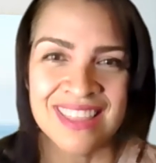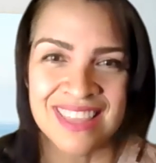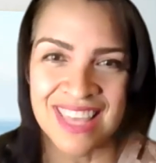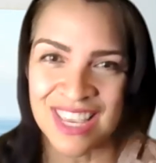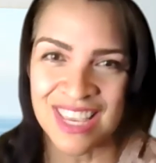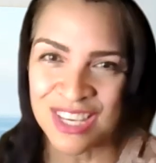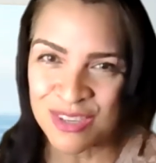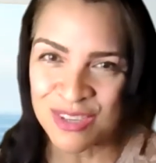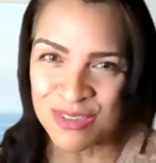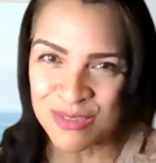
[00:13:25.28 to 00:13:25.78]

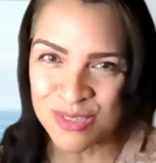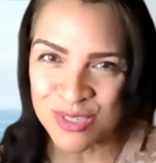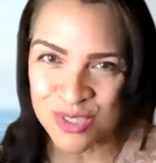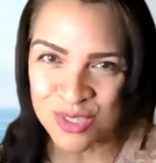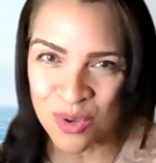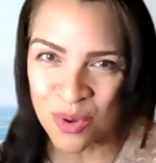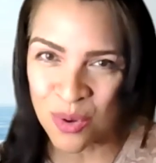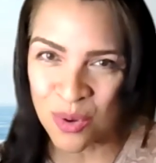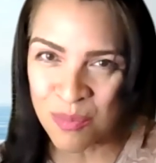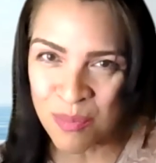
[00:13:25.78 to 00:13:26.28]
Thank you
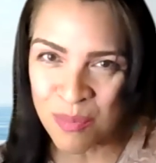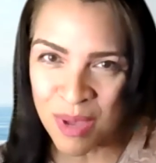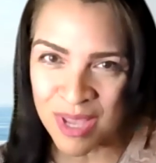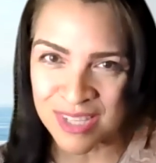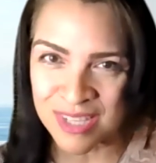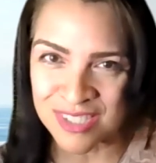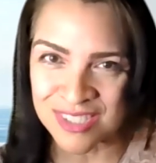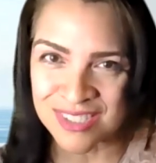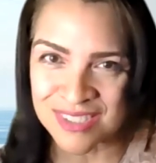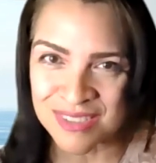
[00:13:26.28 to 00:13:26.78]
so
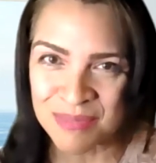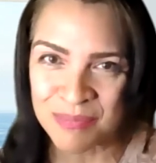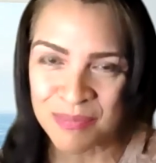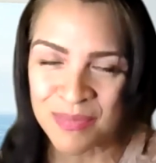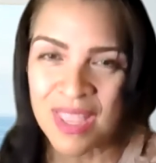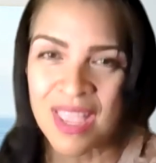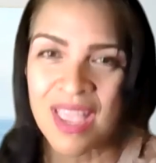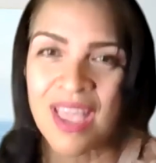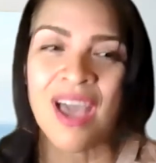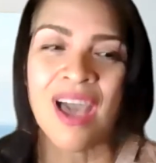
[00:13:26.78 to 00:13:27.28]
much.
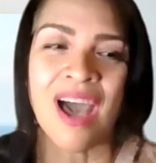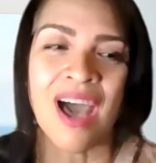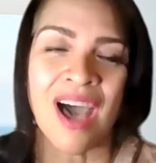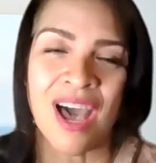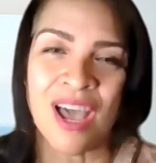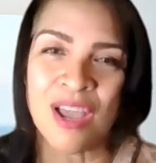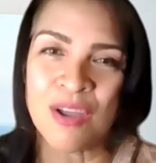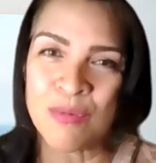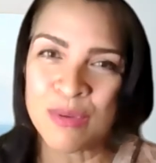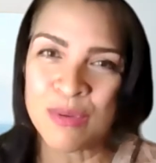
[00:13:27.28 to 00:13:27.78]

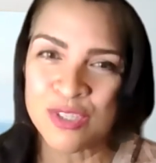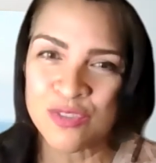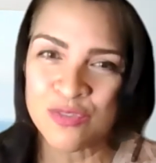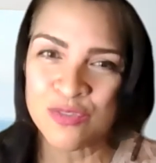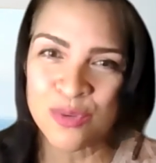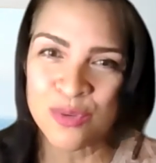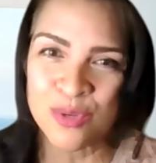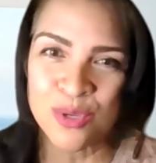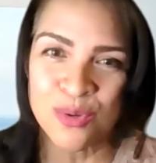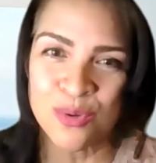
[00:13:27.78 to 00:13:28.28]
I wish
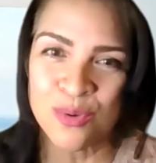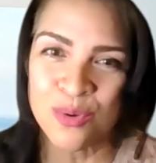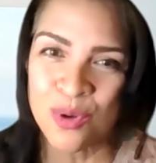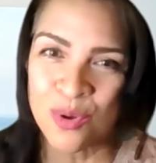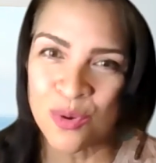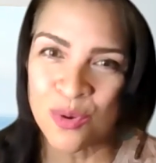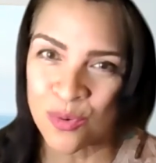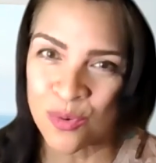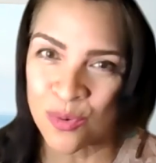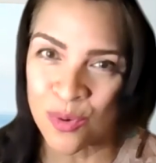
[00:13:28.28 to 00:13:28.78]
for you
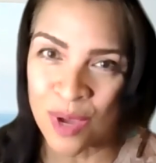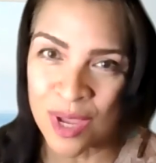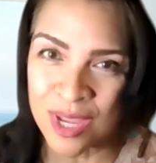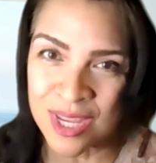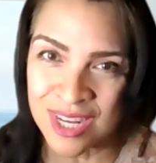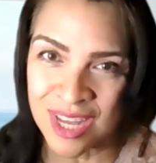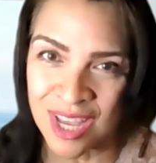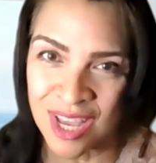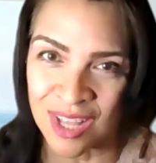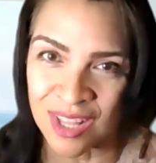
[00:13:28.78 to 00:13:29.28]

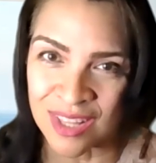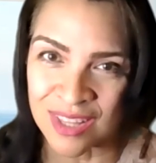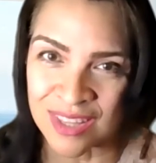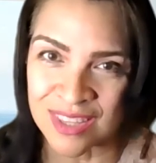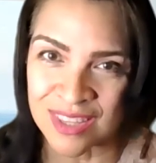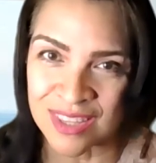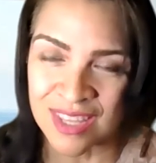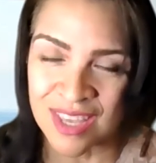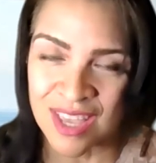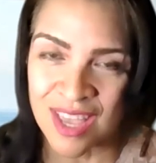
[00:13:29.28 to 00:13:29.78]
great health.
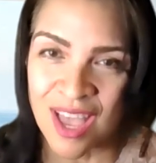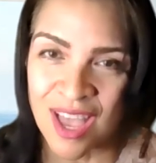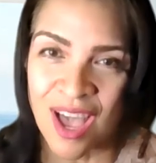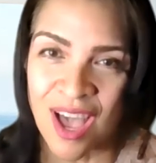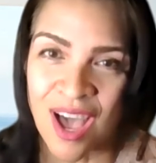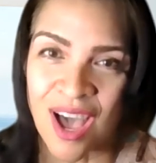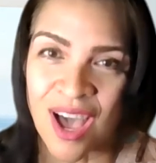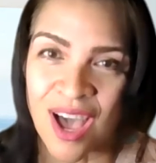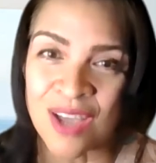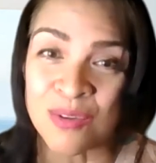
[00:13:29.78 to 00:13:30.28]

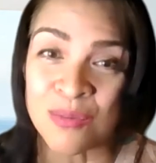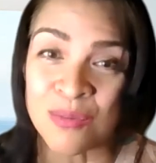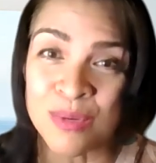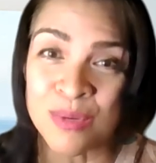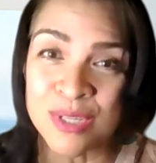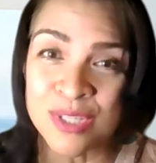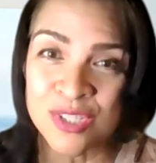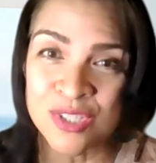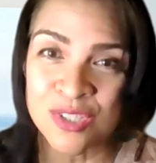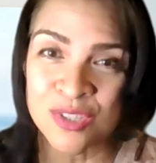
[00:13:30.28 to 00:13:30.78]
I
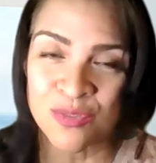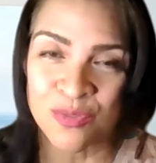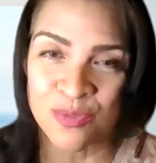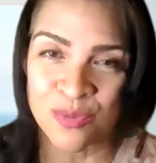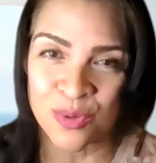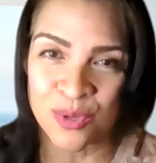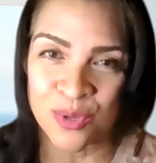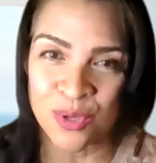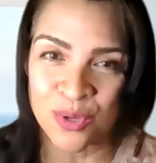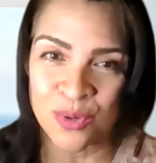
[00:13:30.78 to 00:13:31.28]
wish
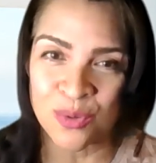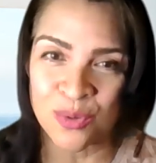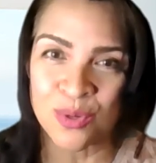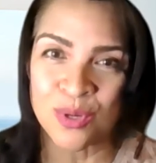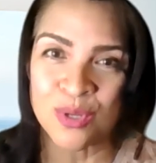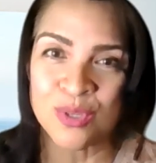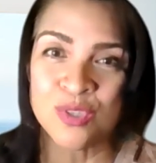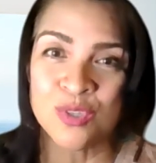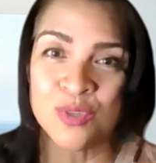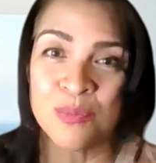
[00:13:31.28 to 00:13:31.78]
for you
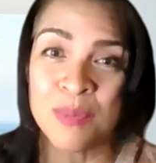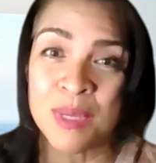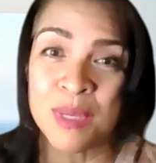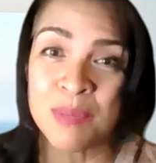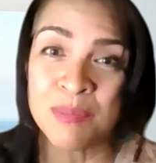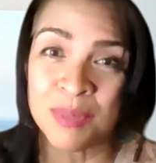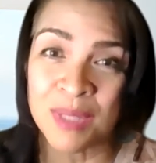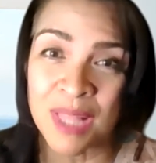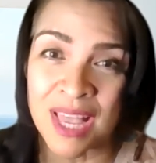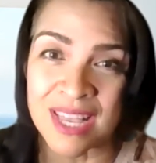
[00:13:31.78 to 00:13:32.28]
to
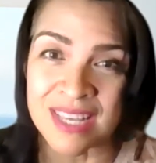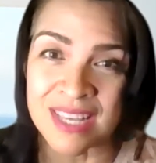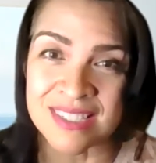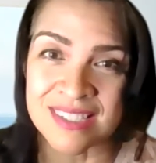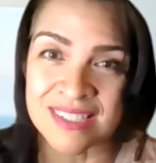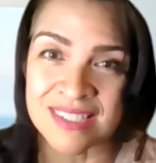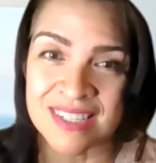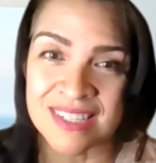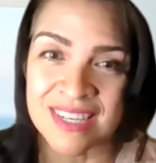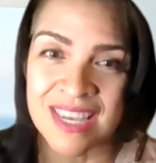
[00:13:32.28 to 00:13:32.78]
be
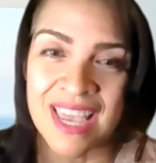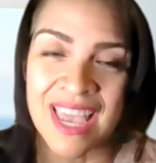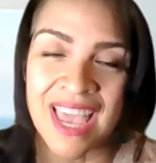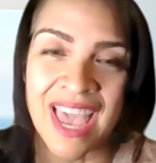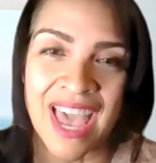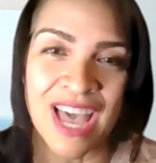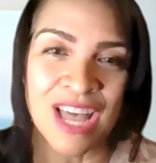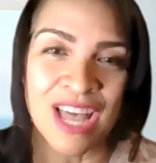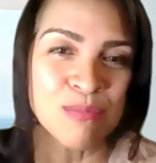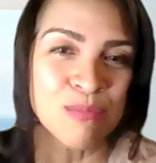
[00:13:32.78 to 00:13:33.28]
blessed.
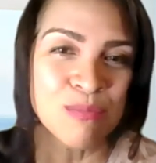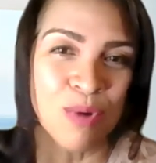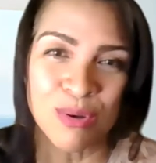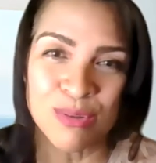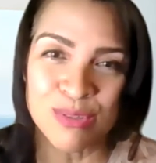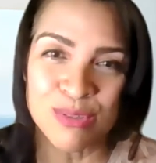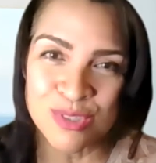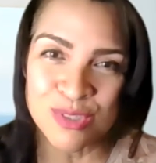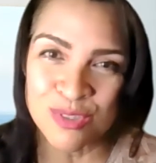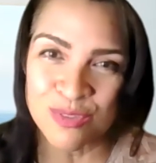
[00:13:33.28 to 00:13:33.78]
And
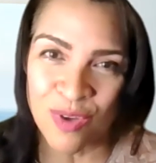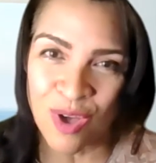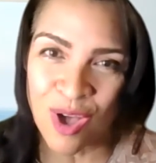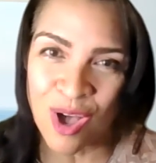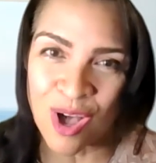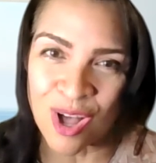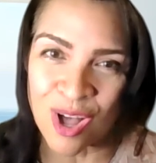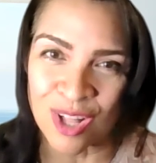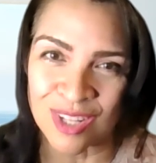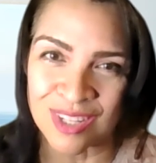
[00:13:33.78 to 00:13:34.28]
most of
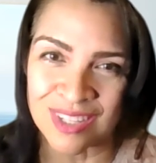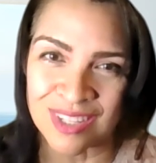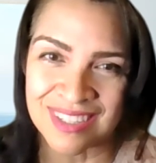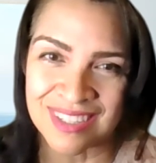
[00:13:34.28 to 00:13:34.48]
all,